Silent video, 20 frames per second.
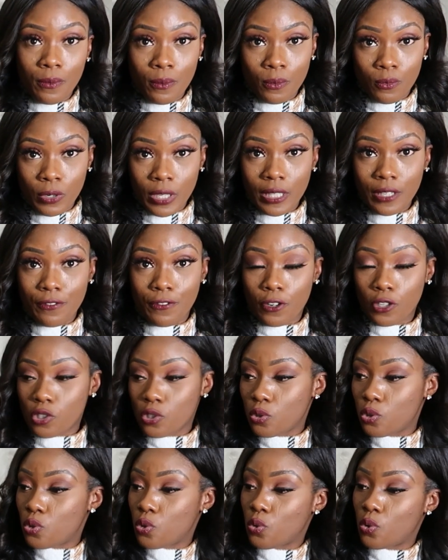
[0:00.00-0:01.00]
Really
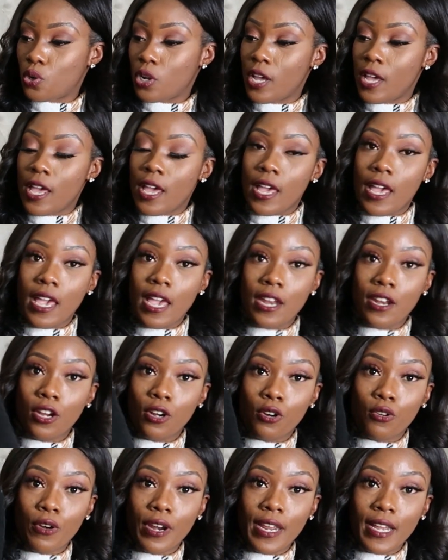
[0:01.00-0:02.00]
versatile and
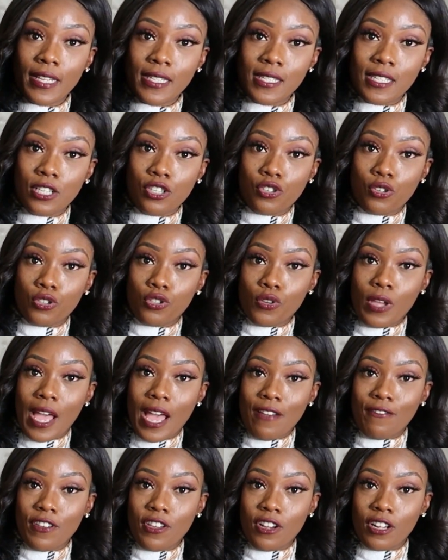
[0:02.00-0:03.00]
a great essential to
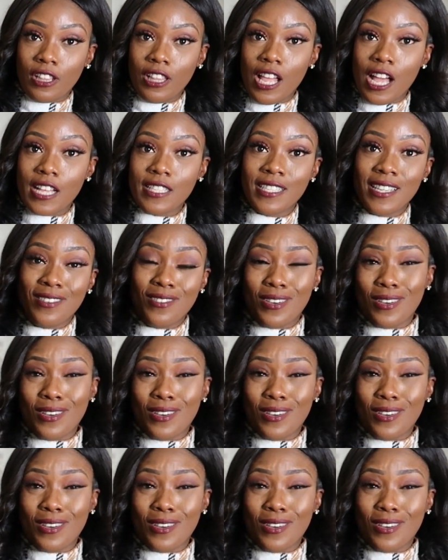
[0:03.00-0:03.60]
have in your closet.